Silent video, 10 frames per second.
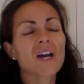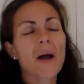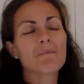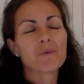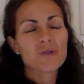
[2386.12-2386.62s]

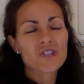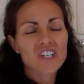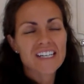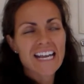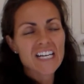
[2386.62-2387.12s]

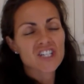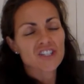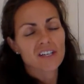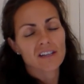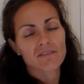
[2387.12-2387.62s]
Kombucha
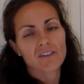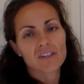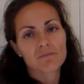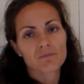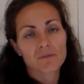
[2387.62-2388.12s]
Nation on the
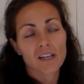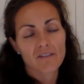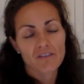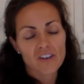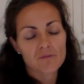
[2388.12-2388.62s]
they
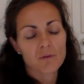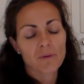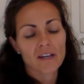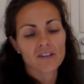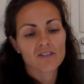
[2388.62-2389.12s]
have a Facebook
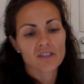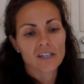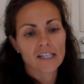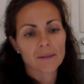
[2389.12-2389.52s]
page.